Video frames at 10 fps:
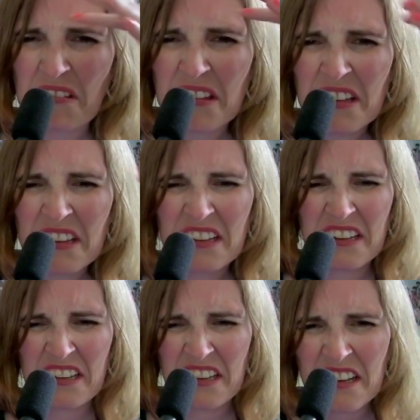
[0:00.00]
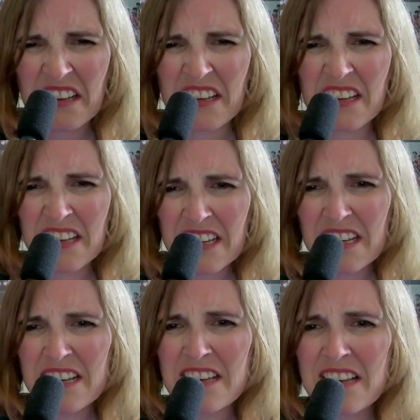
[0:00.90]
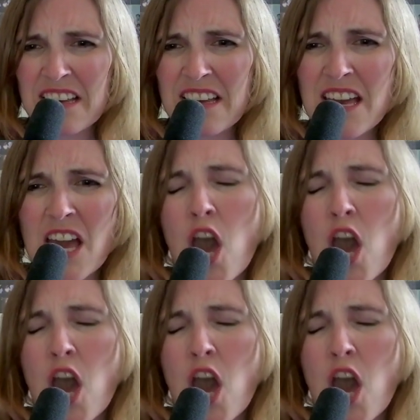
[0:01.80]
Pero happy to be surfing.